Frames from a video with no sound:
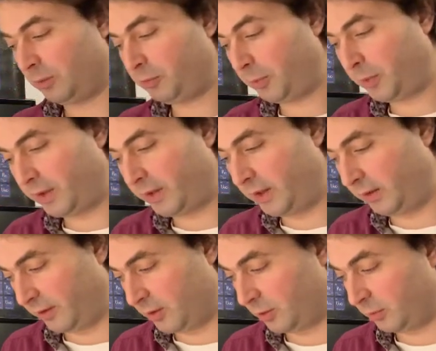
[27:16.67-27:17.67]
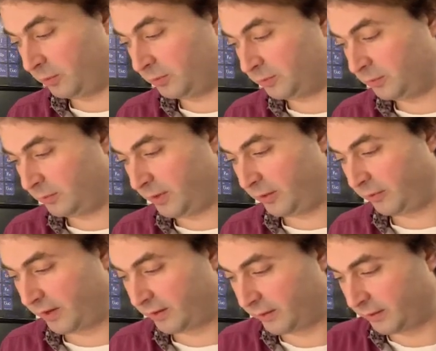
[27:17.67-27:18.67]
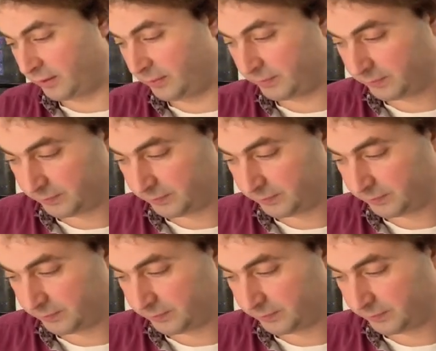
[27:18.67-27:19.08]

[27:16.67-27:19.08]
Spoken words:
propagate with some wave vector